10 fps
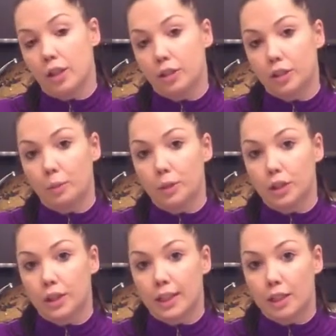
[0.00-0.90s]
not so
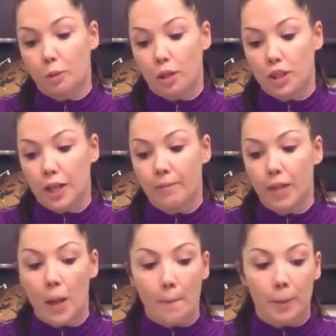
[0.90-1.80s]
much in the dishwasher,
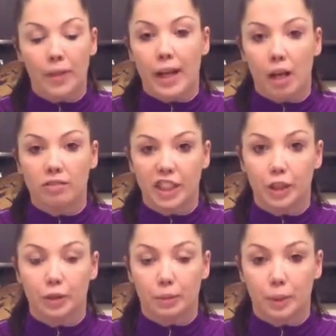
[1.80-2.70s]
but they are
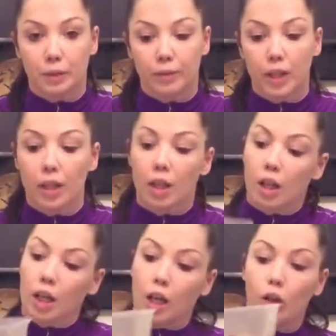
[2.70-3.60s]
reusable.
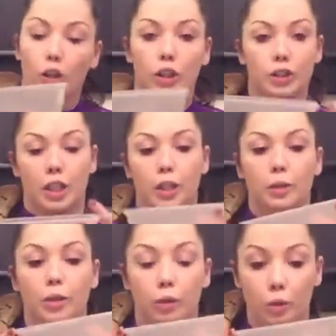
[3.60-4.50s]

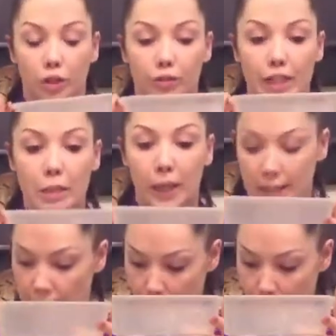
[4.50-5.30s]
Also, the reason why I said